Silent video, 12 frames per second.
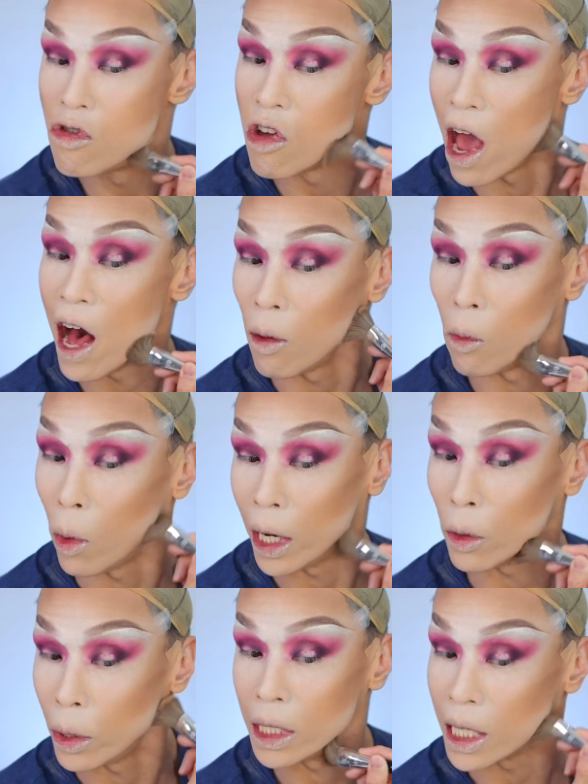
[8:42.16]
help
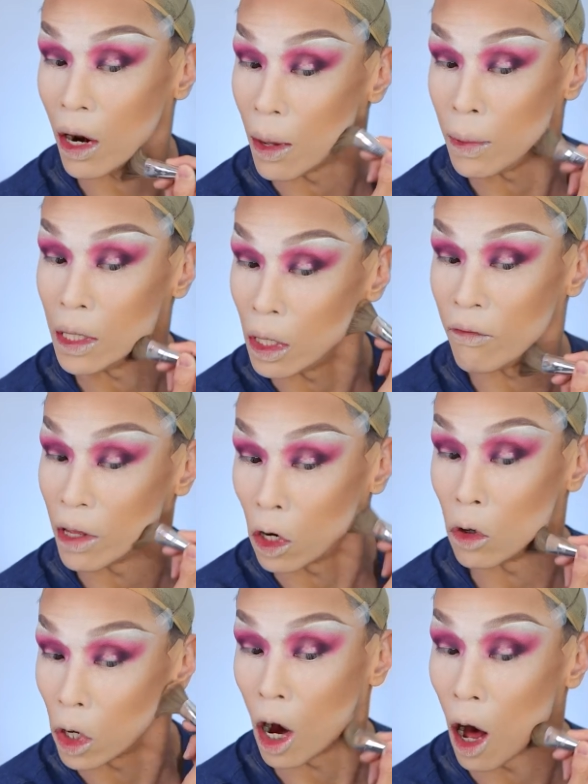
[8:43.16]
white queens out. I mean, if they
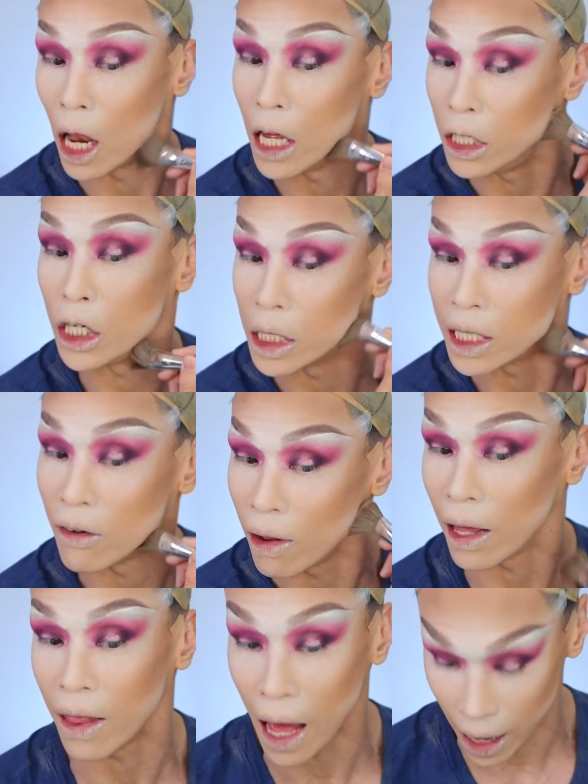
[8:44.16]
go to college and stuff
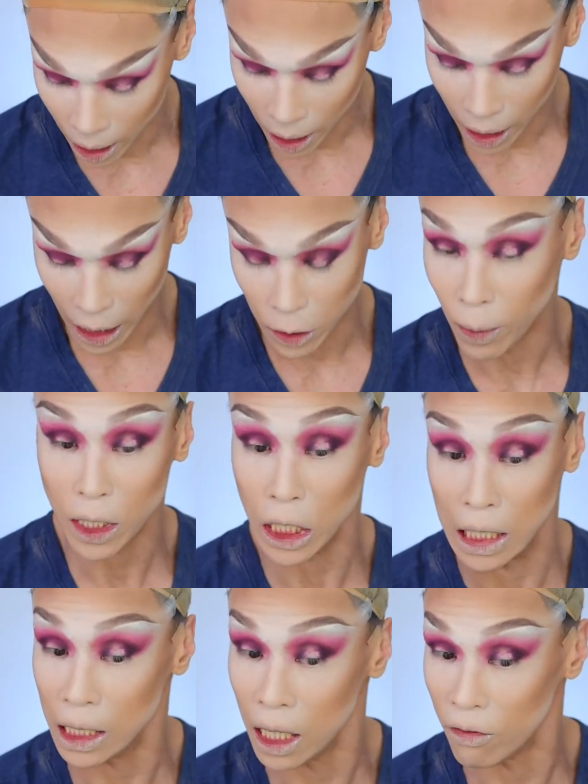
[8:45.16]
like that, it's much
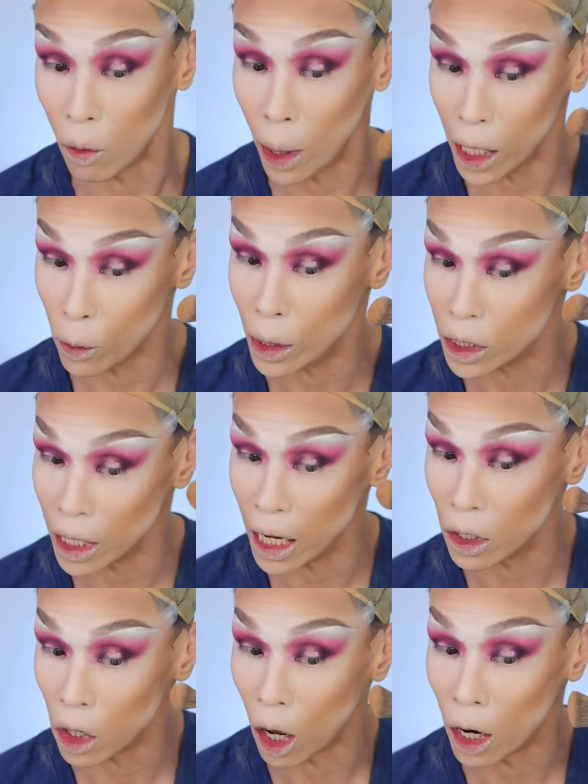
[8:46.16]
easier for white queens to
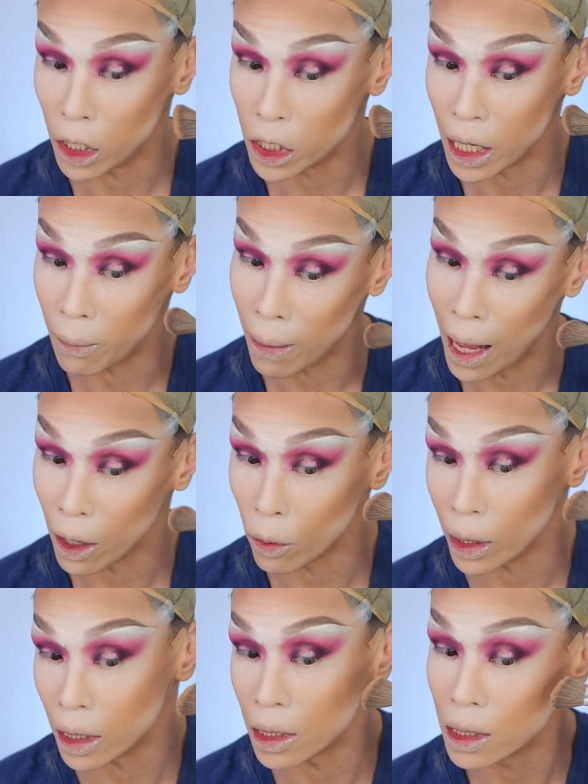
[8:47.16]
get to college than black
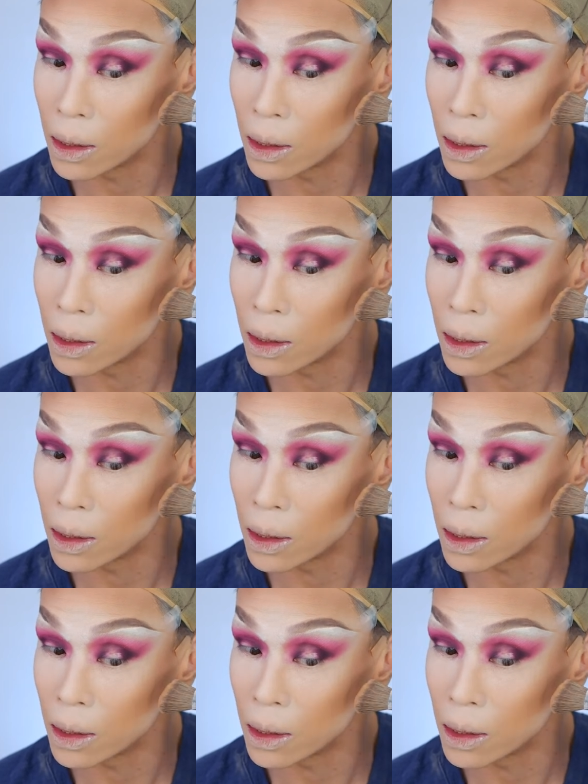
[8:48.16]
queens.